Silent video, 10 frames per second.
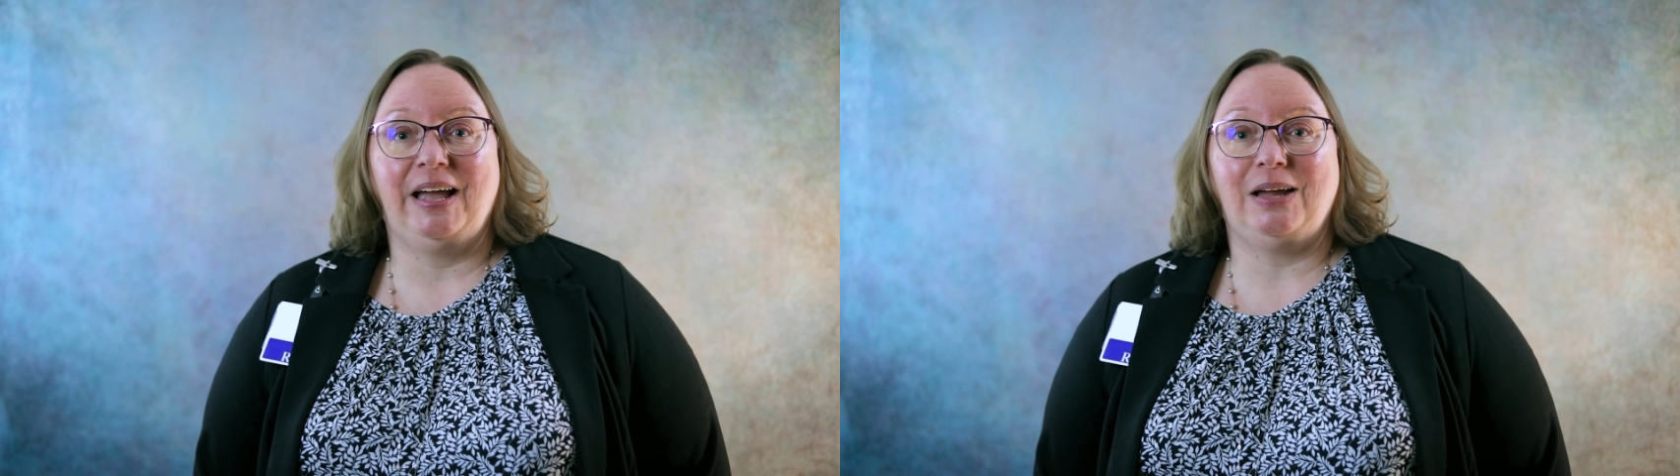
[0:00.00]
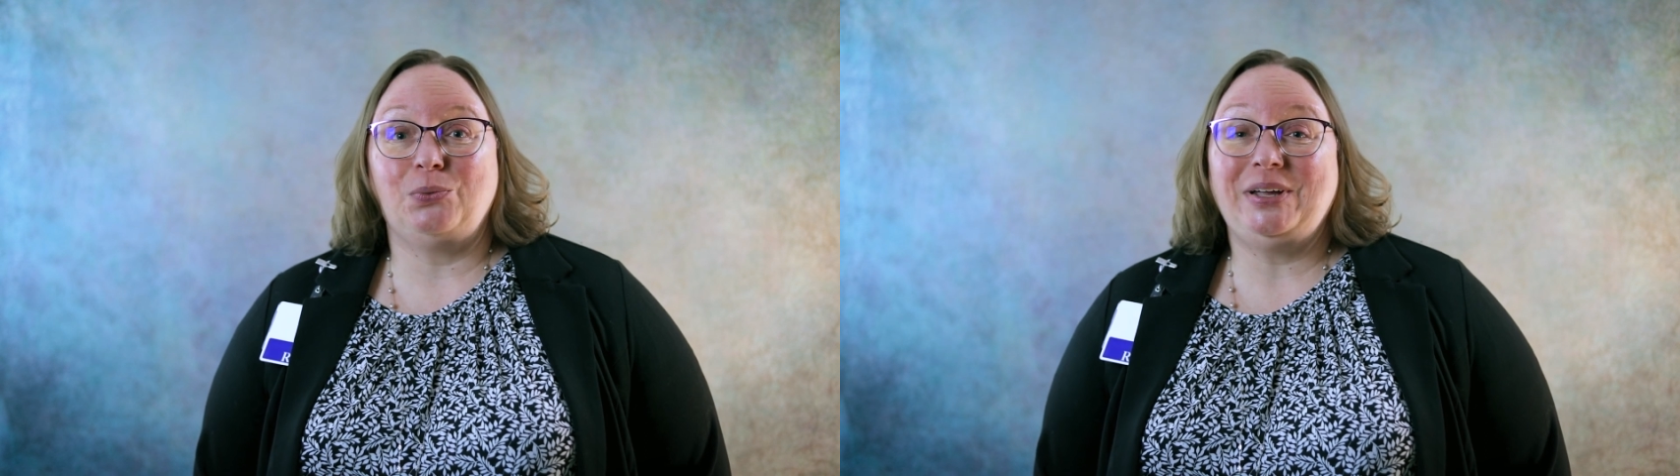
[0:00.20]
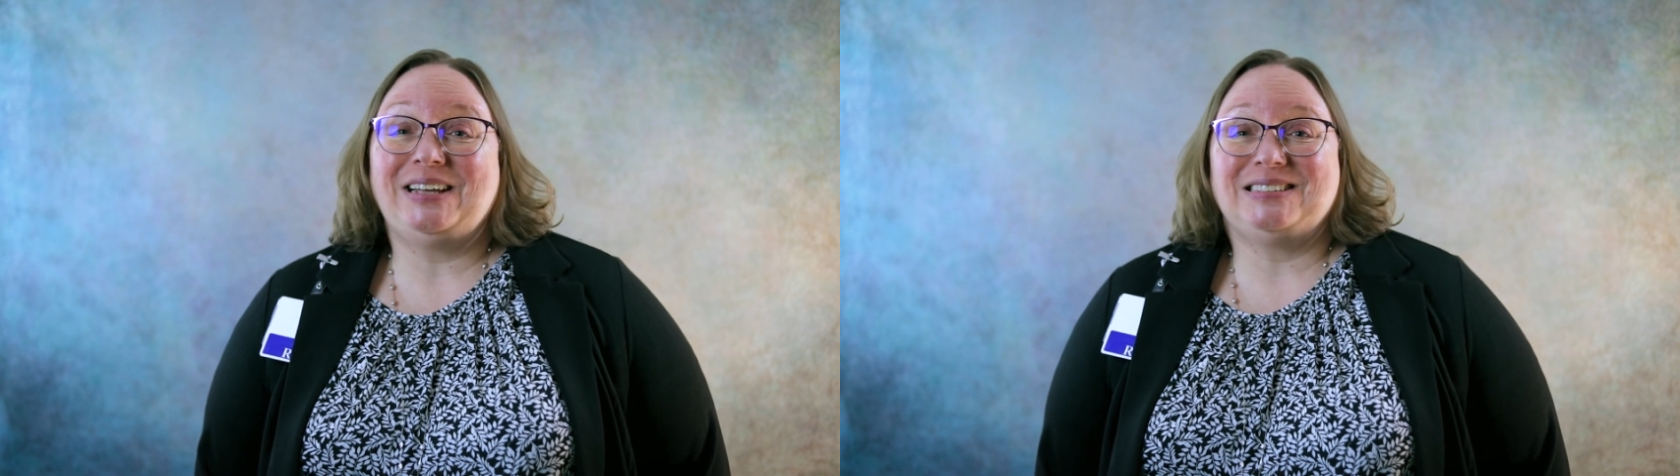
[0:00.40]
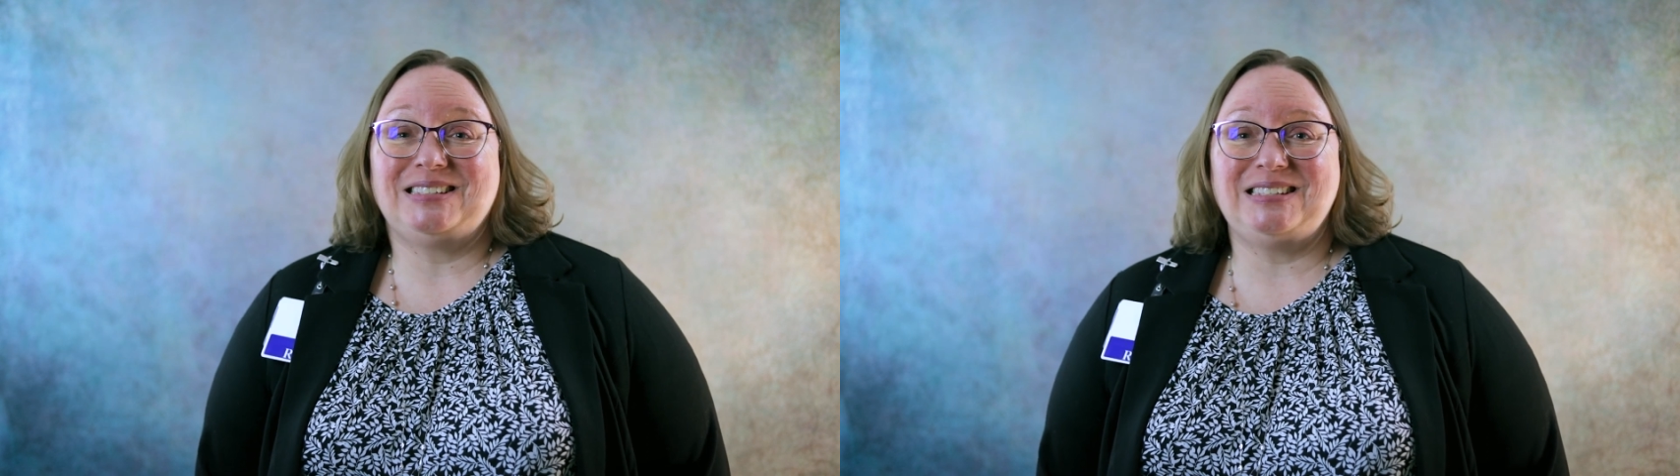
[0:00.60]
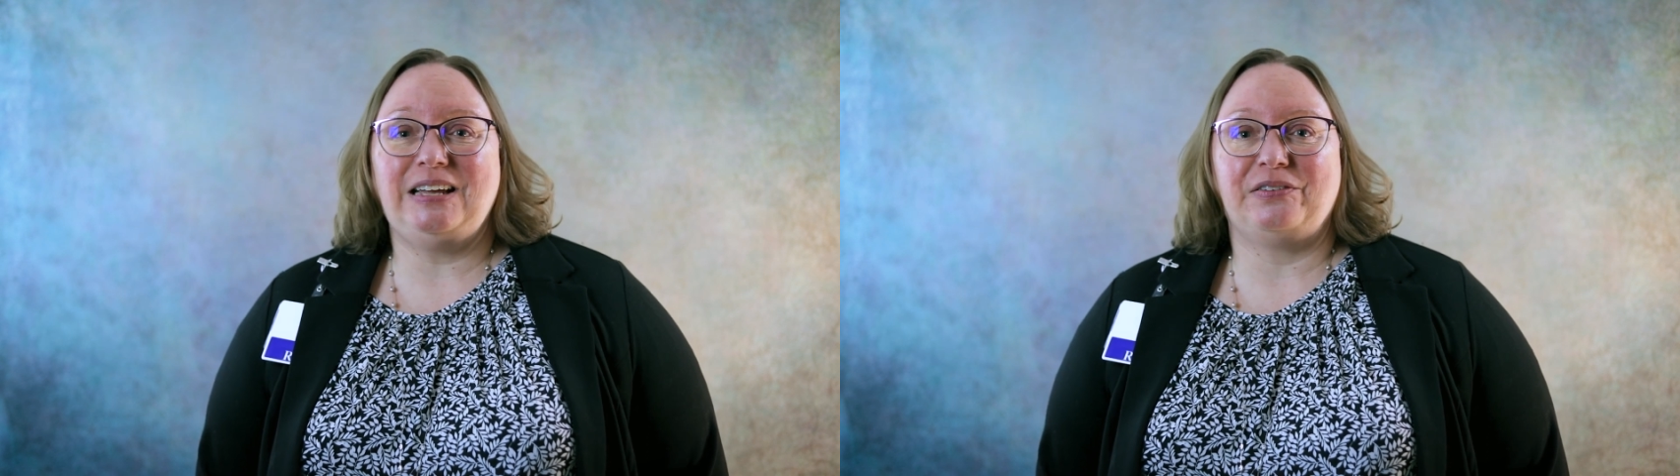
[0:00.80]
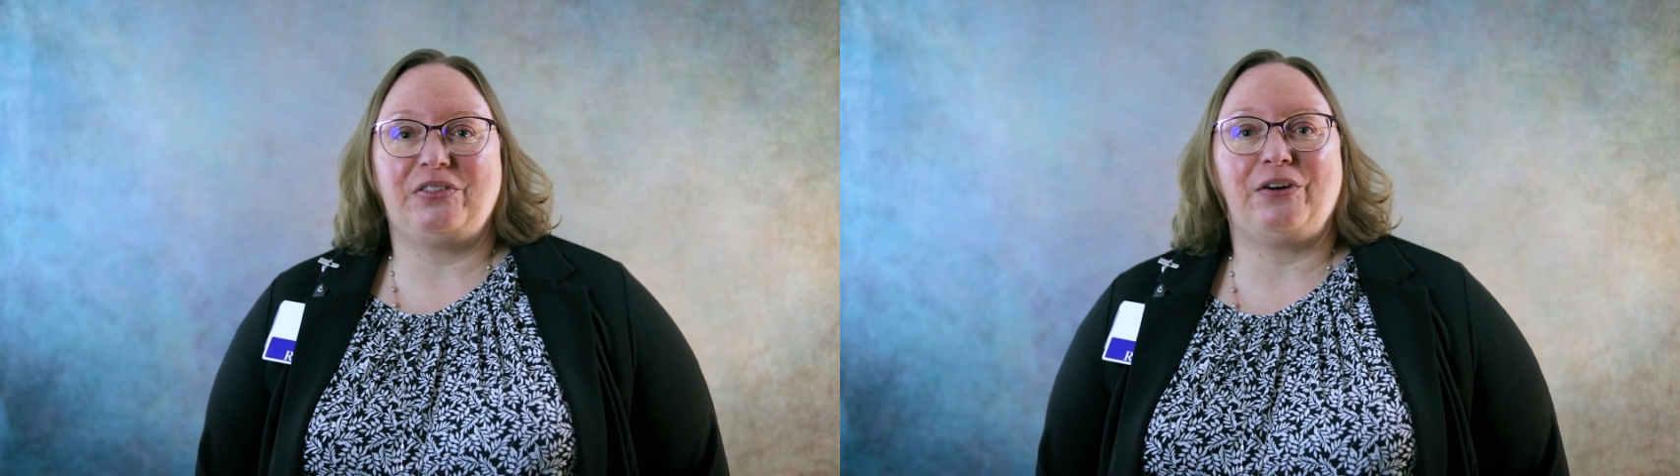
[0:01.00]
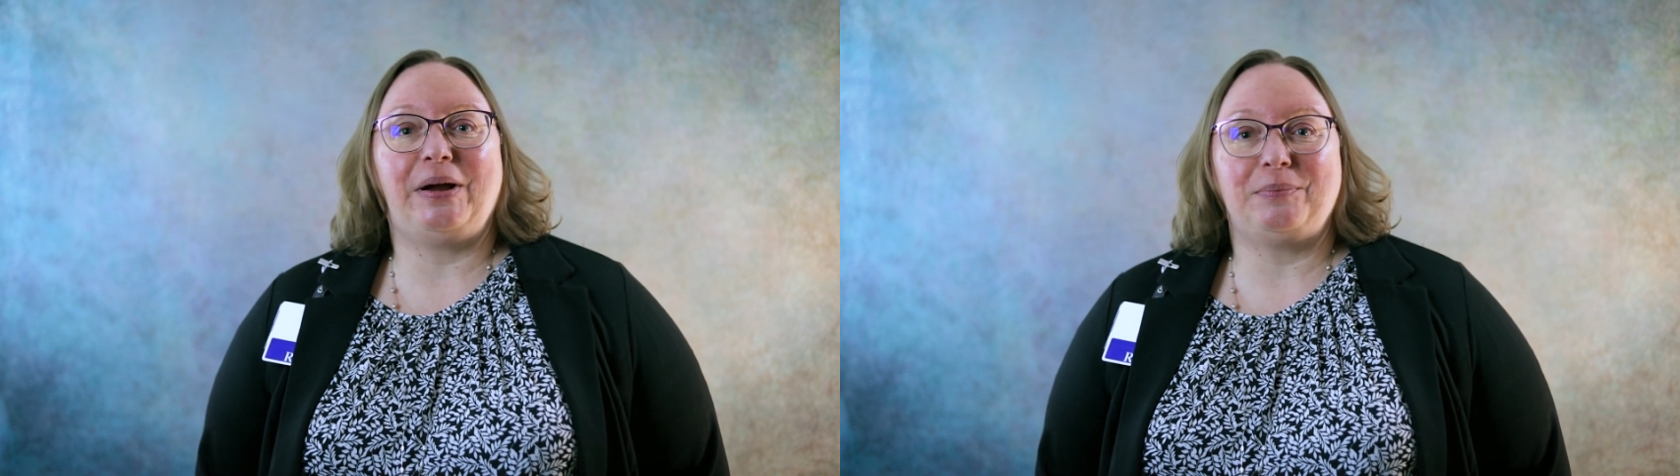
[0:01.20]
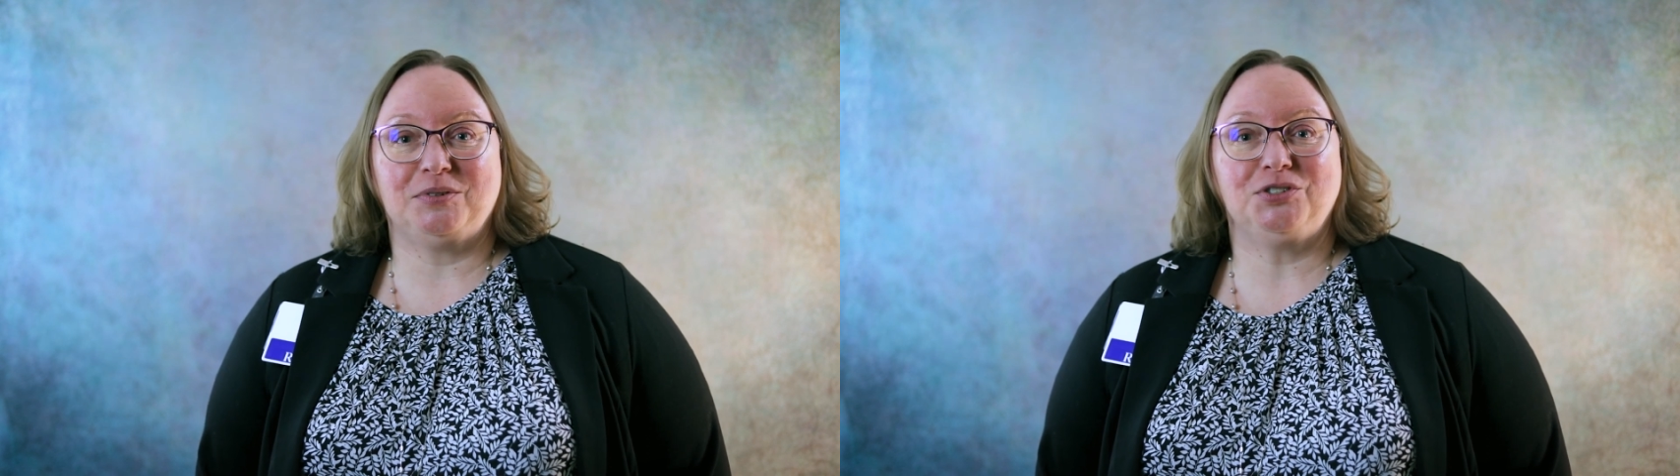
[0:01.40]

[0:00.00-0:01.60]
and we can see if they're able